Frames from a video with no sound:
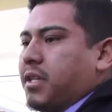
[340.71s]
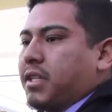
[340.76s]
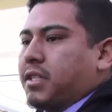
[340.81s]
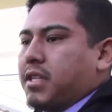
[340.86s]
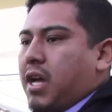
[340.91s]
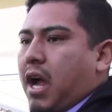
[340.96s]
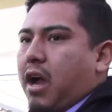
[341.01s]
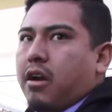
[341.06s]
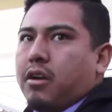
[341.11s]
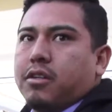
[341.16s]
like
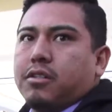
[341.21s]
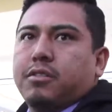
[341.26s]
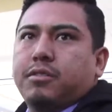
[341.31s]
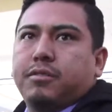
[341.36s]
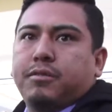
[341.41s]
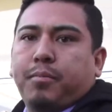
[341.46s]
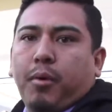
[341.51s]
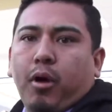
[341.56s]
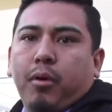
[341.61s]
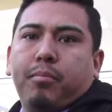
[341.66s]
tires,
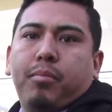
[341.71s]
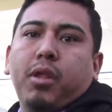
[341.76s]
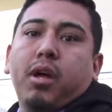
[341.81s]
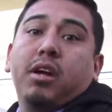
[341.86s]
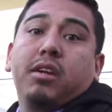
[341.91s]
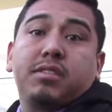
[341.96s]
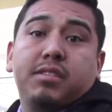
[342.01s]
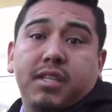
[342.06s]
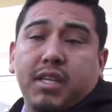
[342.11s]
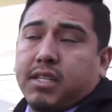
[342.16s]
spark
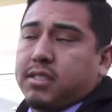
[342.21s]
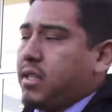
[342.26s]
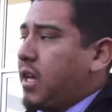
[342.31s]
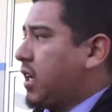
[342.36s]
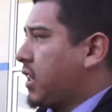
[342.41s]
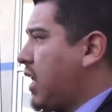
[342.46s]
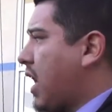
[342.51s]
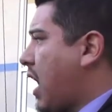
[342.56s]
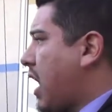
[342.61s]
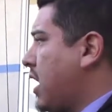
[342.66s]
plugs, things
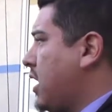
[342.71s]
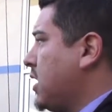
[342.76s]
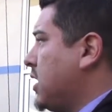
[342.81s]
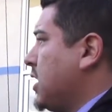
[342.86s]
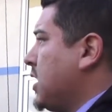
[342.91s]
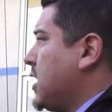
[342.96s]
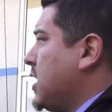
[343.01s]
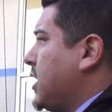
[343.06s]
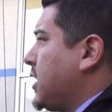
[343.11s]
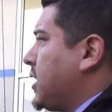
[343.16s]
like that.
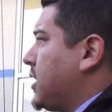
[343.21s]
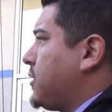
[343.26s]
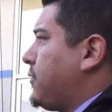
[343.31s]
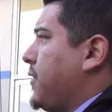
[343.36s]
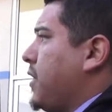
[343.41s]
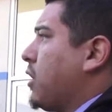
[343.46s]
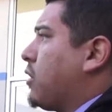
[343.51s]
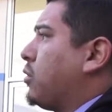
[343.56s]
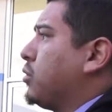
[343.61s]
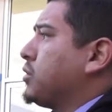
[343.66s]
This
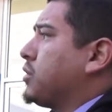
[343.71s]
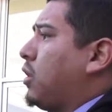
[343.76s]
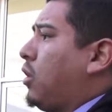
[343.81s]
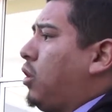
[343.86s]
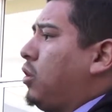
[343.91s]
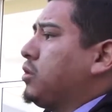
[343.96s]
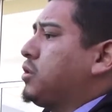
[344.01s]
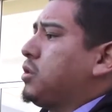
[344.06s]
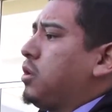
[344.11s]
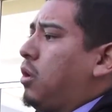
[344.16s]
vehicle is
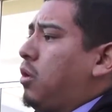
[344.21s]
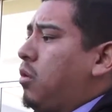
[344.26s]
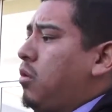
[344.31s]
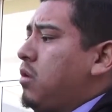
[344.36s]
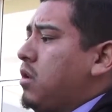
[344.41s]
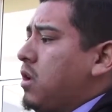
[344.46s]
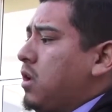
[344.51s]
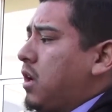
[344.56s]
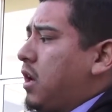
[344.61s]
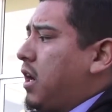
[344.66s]
also
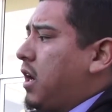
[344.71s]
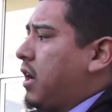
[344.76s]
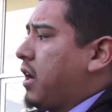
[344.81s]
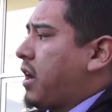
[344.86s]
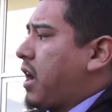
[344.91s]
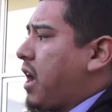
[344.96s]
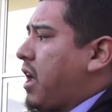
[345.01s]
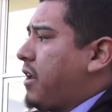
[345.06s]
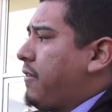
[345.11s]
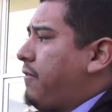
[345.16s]
uh,
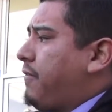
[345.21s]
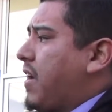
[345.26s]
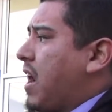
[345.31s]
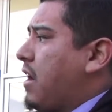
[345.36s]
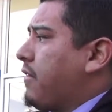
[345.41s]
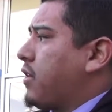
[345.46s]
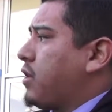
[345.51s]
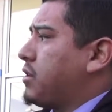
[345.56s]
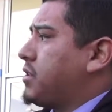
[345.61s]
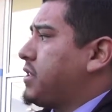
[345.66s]
got a
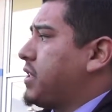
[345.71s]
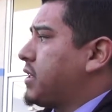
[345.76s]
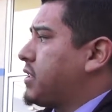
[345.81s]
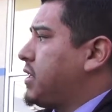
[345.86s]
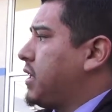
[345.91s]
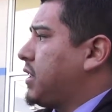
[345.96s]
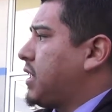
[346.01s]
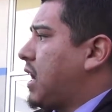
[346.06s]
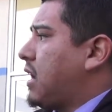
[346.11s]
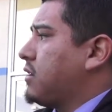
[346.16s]
five-year
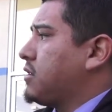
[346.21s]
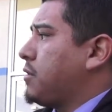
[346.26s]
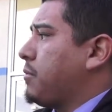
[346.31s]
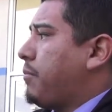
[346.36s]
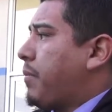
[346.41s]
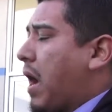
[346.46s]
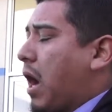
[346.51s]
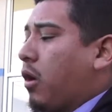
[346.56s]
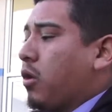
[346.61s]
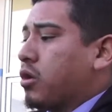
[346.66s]

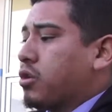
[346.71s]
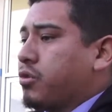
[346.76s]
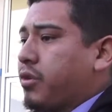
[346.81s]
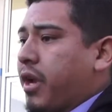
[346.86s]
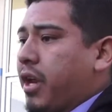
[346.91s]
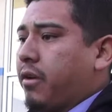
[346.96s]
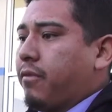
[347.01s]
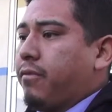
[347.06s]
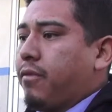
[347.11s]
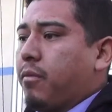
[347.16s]
60,000
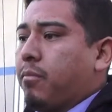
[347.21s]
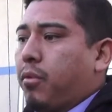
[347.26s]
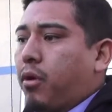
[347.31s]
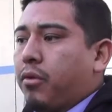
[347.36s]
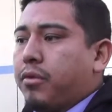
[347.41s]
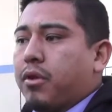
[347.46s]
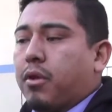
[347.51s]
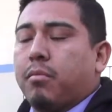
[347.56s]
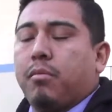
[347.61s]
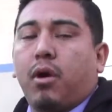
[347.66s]
powertrain for
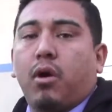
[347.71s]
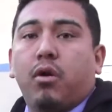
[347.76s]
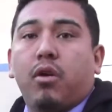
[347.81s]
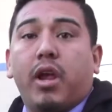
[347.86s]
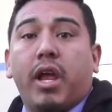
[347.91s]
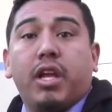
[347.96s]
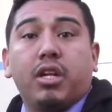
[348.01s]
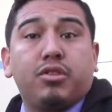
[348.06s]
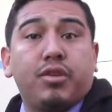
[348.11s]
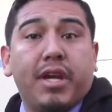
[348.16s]
both your
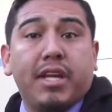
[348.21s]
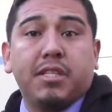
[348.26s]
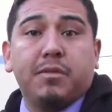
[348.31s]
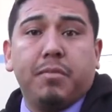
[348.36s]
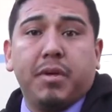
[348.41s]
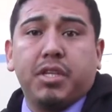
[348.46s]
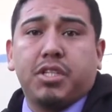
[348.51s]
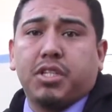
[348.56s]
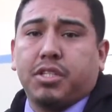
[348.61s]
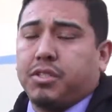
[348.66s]
motor and
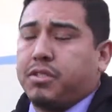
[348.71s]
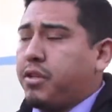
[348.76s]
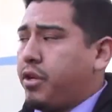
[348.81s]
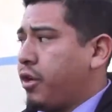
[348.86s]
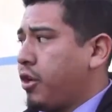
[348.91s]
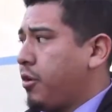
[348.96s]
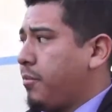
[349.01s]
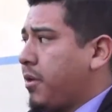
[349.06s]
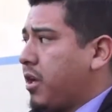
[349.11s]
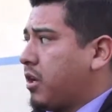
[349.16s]
transmission, so
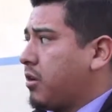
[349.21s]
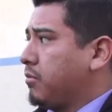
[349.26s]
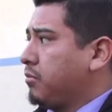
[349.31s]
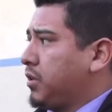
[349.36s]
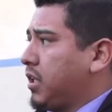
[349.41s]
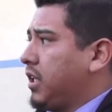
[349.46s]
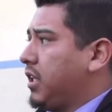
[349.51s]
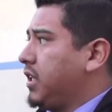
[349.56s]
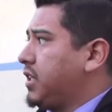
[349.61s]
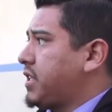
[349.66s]
you're gonna be
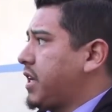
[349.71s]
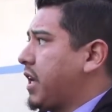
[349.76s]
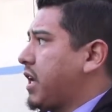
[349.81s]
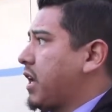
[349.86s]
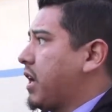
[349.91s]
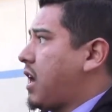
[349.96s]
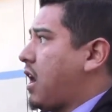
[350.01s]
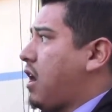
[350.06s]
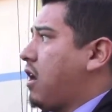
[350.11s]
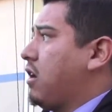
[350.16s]
completely
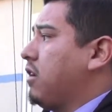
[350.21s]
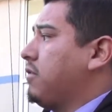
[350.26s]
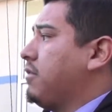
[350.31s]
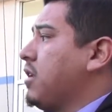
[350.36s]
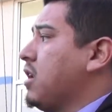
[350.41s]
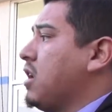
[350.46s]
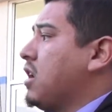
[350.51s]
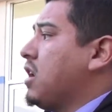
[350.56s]
taken care of.